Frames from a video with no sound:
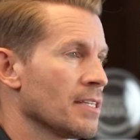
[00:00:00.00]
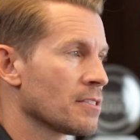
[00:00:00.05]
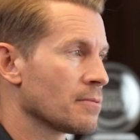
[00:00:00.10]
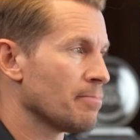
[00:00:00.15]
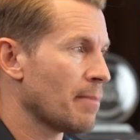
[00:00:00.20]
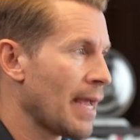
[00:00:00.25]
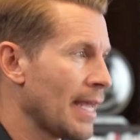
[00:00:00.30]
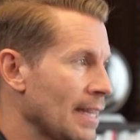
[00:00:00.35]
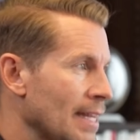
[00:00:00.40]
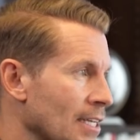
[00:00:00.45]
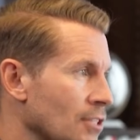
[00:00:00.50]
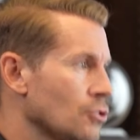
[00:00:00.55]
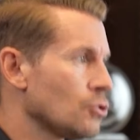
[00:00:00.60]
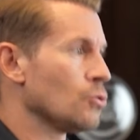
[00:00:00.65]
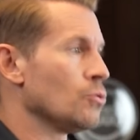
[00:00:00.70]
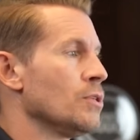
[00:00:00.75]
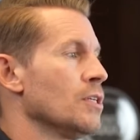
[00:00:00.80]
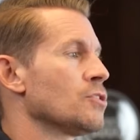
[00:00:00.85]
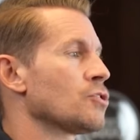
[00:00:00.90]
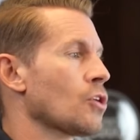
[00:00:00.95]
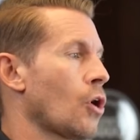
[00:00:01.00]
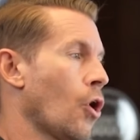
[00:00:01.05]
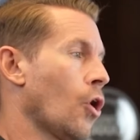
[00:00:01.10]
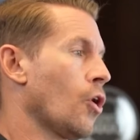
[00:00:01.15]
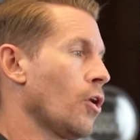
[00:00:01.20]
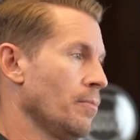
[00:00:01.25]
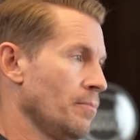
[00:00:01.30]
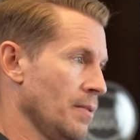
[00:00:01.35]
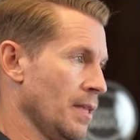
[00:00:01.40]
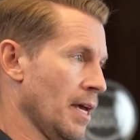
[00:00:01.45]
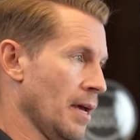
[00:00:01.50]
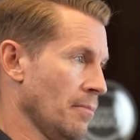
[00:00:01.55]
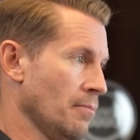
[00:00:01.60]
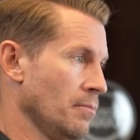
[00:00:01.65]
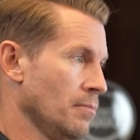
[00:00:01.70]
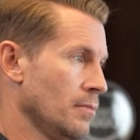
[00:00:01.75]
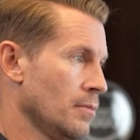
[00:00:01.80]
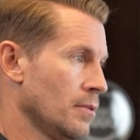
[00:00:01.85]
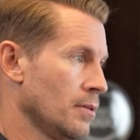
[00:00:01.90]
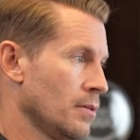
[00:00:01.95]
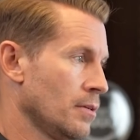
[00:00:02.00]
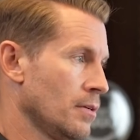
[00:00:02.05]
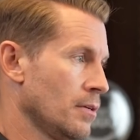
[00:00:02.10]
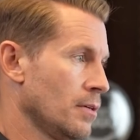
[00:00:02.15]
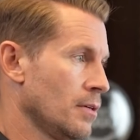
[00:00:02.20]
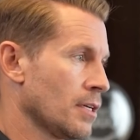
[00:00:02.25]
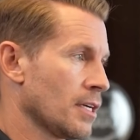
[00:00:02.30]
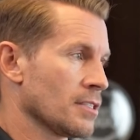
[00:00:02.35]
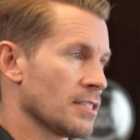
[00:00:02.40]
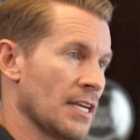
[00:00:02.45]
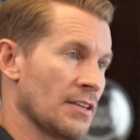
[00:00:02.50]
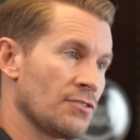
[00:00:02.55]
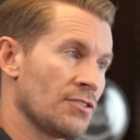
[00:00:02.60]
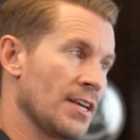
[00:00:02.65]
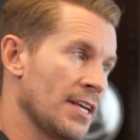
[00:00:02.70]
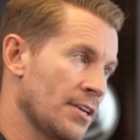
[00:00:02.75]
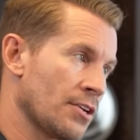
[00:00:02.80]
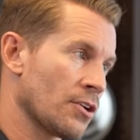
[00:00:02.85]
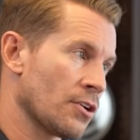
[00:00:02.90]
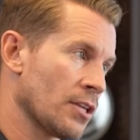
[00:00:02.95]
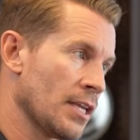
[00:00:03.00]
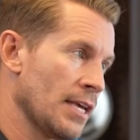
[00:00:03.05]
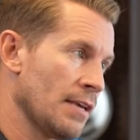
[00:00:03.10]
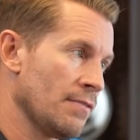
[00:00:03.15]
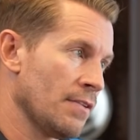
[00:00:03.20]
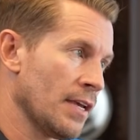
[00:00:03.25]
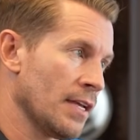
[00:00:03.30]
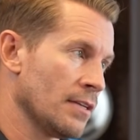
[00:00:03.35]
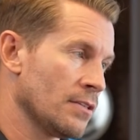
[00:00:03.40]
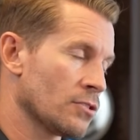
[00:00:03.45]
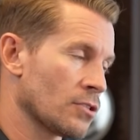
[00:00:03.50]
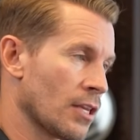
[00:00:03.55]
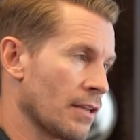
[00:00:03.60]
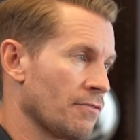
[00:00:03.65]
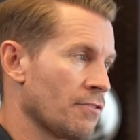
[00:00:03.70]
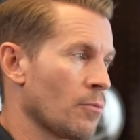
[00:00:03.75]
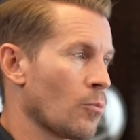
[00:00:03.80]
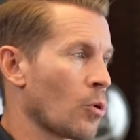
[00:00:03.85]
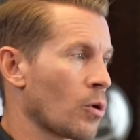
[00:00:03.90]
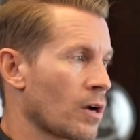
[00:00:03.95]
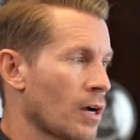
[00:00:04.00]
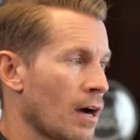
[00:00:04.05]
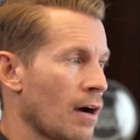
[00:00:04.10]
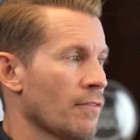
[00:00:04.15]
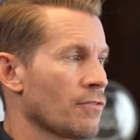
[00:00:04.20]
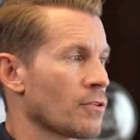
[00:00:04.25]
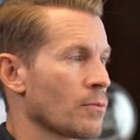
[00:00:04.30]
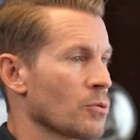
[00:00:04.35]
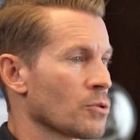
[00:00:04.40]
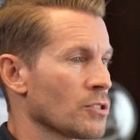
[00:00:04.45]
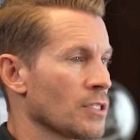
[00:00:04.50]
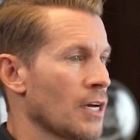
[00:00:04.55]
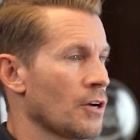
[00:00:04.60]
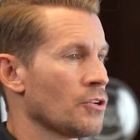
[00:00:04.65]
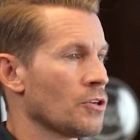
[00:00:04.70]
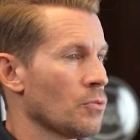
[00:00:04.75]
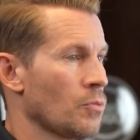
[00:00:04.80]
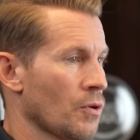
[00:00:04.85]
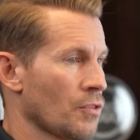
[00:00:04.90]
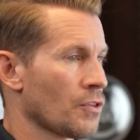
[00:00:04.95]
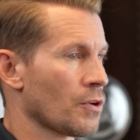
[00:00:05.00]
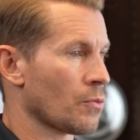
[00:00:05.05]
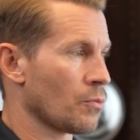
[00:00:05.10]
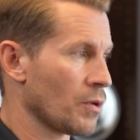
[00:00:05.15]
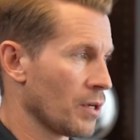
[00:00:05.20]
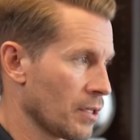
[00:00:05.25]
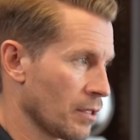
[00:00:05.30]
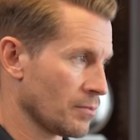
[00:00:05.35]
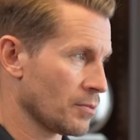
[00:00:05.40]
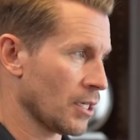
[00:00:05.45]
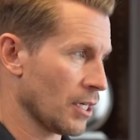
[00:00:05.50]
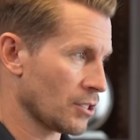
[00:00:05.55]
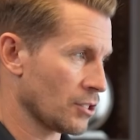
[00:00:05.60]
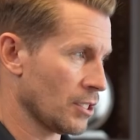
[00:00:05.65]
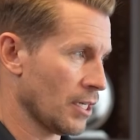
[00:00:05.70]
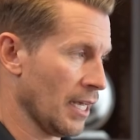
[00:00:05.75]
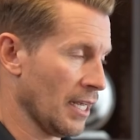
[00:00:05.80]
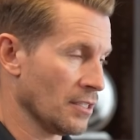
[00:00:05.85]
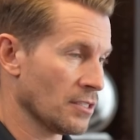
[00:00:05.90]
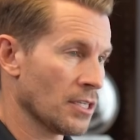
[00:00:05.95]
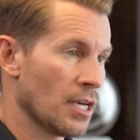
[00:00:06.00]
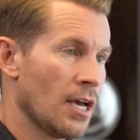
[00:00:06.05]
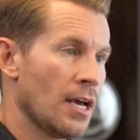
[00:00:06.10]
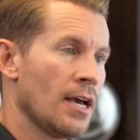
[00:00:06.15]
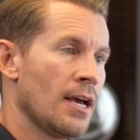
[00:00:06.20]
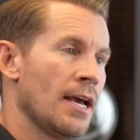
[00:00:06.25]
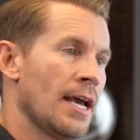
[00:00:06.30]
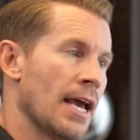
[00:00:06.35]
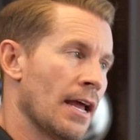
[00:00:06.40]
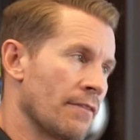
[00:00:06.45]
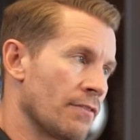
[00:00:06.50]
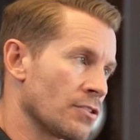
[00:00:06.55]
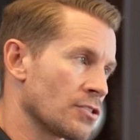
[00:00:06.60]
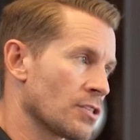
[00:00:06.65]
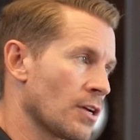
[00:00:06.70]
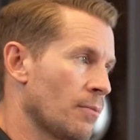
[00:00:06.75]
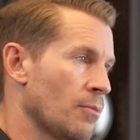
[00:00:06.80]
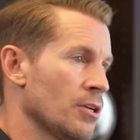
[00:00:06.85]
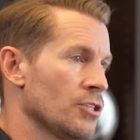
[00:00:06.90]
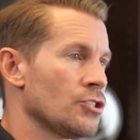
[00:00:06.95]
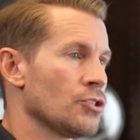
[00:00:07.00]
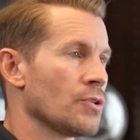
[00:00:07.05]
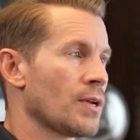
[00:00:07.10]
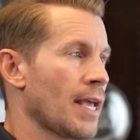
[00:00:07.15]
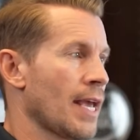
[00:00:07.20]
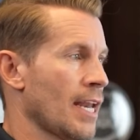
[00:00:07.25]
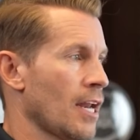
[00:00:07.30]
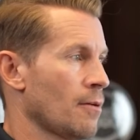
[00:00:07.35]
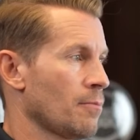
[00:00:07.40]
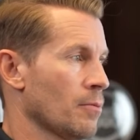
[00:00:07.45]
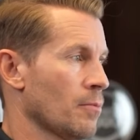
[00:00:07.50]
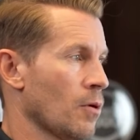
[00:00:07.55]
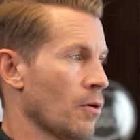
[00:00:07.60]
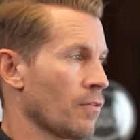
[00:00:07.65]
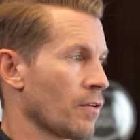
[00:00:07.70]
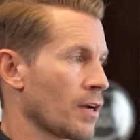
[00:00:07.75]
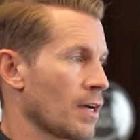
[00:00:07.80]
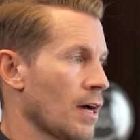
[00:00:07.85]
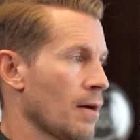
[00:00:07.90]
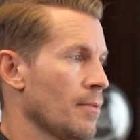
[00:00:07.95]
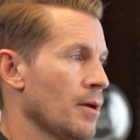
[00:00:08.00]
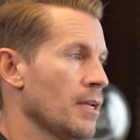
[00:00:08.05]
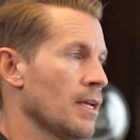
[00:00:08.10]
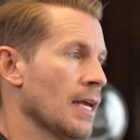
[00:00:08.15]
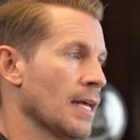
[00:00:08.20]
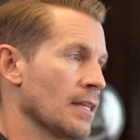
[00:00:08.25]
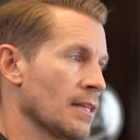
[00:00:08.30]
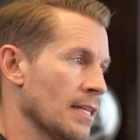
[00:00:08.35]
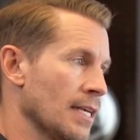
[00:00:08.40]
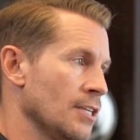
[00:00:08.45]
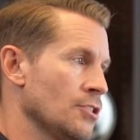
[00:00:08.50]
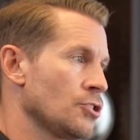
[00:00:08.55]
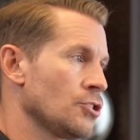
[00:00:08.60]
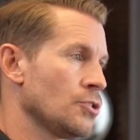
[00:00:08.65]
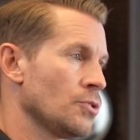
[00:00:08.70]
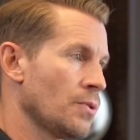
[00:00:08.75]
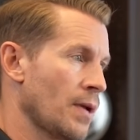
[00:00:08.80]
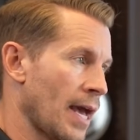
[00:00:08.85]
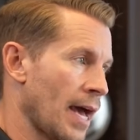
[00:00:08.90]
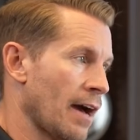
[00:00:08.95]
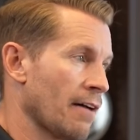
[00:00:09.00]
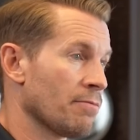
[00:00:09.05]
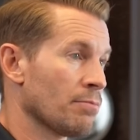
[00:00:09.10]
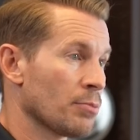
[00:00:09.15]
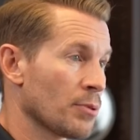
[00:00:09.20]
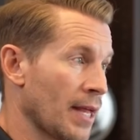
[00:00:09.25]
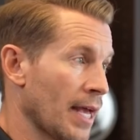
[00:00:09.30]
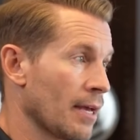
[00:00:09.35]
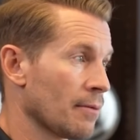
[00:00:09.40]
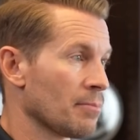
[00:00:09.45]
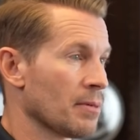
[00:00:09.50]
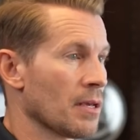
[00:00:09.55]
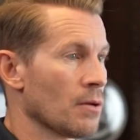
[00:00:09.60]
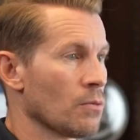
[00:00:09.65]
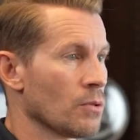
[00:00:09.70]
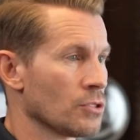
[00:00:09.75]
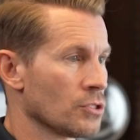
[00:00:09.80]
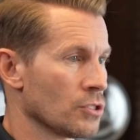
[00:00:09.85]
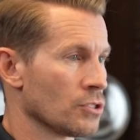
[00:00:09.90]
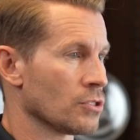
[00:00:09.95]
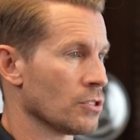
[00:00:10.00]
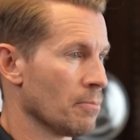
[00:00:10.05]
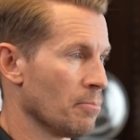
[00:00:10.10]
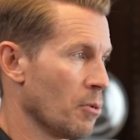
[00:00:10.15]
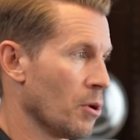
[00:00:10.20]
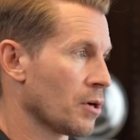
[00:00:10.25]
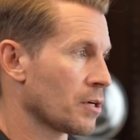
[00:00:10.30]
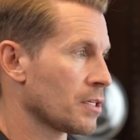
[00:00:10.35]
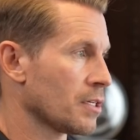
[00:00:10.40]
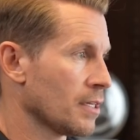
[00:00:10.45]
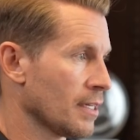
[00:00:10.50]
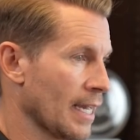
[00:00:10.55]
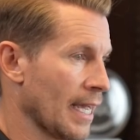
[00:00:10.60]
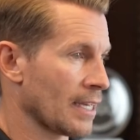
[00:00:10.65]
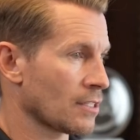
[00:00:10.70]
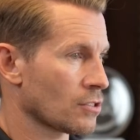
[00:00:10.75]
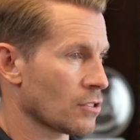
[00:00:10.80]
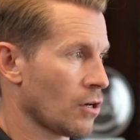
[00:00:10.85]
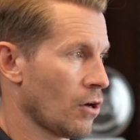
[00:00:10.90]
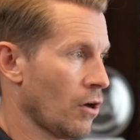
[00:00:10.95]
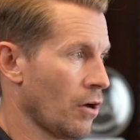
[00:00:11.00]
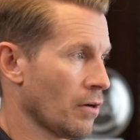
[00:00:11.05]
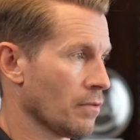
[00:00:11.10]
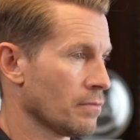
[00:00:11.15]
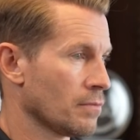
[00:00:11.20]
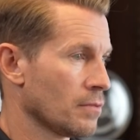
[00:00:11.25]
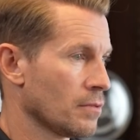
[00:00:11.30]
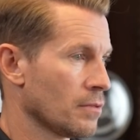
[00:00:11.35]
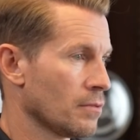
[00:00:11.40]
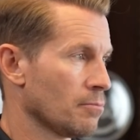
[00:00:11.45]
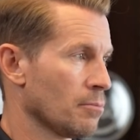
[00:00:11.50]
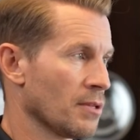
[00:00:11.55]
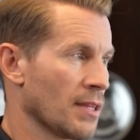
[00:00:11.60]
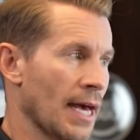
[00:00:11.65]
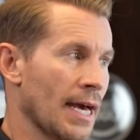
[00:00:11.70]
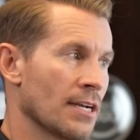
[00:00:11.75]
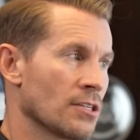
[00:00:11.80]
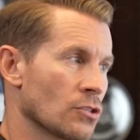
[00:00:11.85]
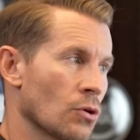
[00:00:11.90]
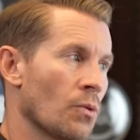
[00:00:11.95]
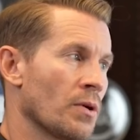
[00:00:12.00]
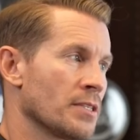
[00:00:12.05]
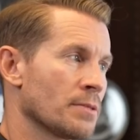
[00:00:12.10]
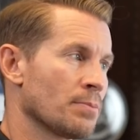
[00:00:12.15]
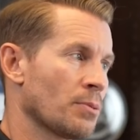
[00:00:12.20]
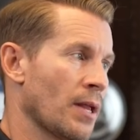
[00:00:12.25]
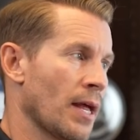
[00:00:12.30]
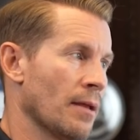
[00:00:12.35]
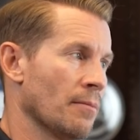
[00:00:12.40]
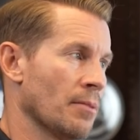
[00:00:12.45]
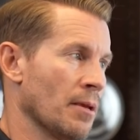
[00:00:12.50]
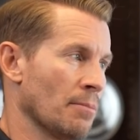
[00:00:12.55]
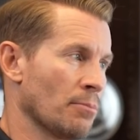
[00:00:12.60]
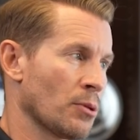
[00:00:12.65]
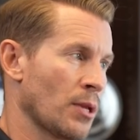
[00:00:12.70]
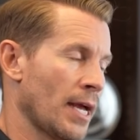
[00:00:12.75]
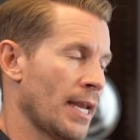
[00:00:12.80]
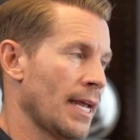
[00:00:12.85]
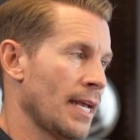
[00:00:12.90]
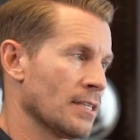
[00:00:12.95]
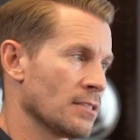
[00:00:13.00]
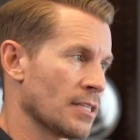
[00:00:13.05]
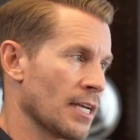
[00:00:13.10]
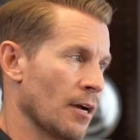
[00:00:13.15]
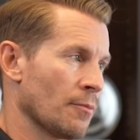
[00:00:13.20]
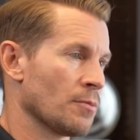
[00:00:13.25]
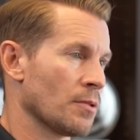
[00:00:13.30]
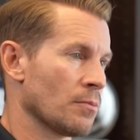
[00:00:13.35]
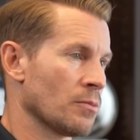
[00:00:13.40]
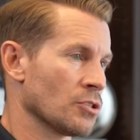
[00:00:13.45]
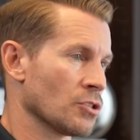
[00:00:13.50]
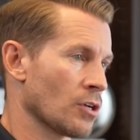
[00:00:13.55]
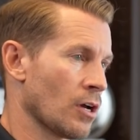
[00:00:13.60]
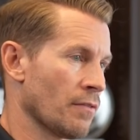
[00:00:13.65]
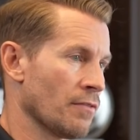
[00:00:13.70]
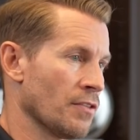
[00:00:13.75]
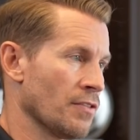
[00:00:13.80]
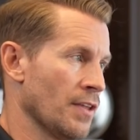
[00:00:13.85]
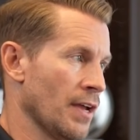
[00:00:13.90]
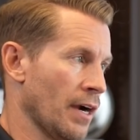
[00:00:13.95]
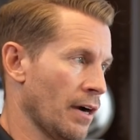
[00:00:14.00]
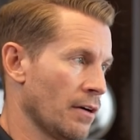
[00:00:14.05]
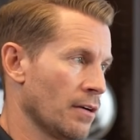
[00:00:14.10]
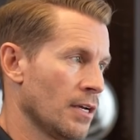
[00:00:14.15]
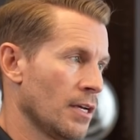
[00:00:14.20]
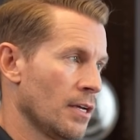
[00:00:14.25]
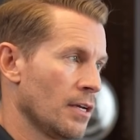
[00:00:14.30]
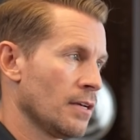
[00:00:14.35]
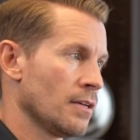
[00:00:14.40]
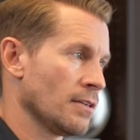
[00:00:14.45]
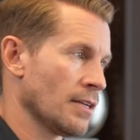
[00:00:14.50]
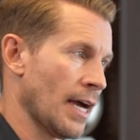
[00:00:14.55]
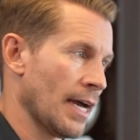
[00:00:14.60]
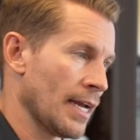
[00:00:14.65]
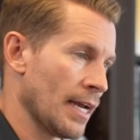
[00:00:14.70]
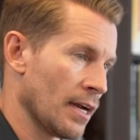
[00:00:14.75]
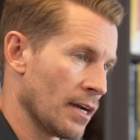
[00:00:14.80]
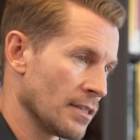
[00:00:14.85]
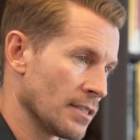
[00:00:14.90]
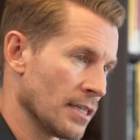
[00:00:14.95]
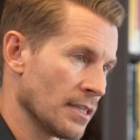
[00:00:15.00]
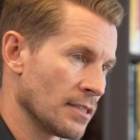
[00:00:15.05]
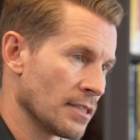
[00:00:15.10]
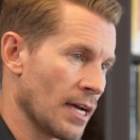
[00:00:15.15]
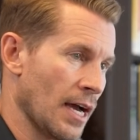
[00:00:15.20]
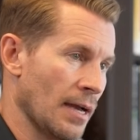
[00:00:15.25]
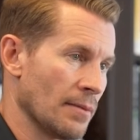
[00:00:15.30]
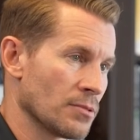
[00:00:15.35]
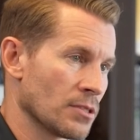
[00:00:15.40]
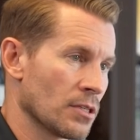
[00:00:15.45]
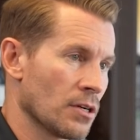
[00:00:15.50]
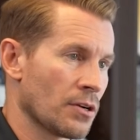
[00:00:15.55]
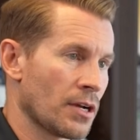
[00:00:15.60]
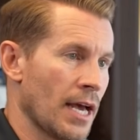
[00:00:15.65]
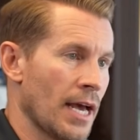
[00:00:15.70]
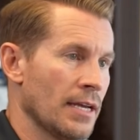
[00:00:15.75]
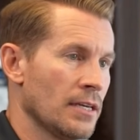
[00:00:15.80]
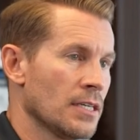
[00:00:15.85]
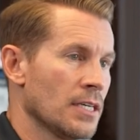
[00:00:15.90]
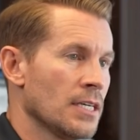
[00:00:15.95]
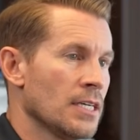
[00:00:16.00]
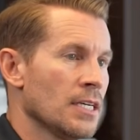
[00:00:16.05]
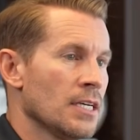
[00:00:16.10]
is mainly to disarm them because they think you're leaving, so they feel more comfortable telling you what their real objection is. And if for some reason you can't help them overcome it, at least you have plan B, which is the booked next call. But that is always plan B. Plan A is to help them resolve it there, nine out of 10 times. Okay?